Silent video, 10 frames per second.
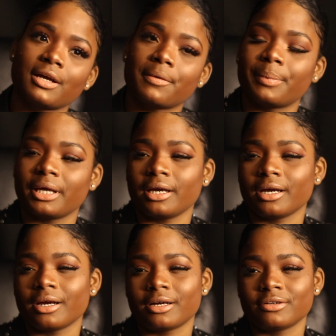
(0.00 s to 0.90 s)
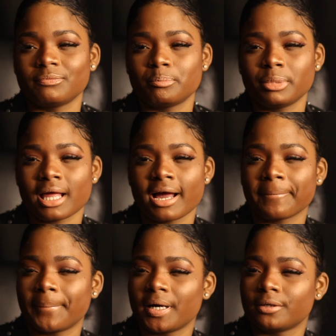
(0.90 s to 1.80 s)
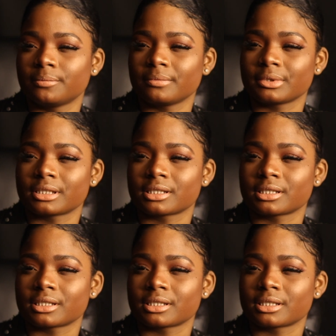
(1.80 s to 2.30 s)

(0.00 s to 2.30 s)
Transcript: a pair of black pumps